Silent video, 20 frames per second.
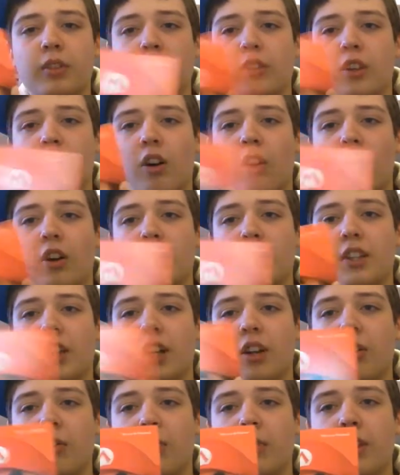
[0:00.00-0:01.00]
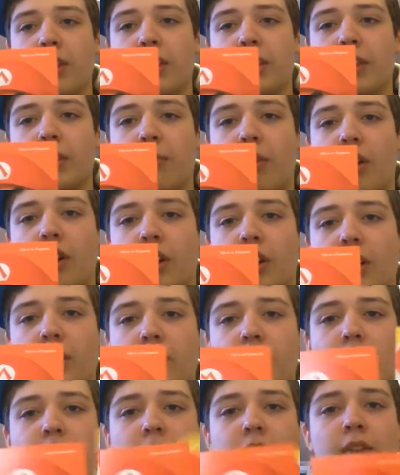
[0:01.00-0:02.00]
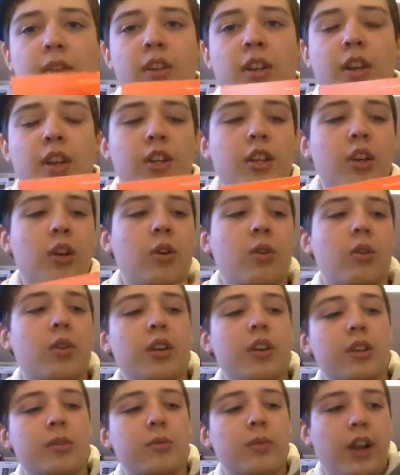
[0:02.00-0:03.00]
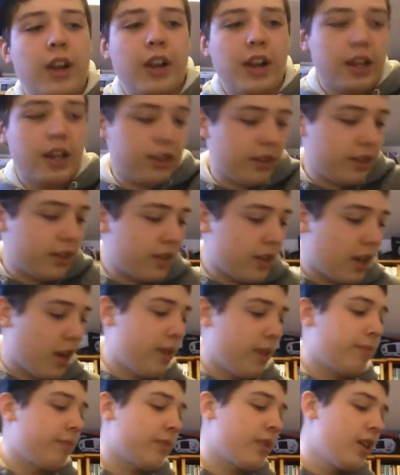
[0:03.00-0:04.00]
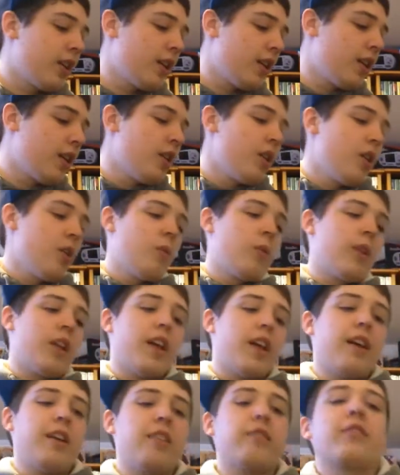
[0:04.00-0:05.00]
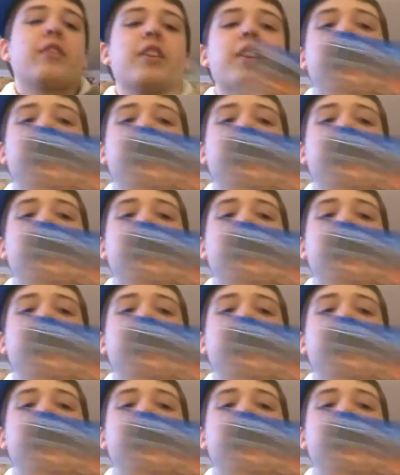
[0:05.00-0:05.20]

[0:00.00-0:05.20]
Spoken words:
cards that go with it. The Mario and Toad is what I got this time. We have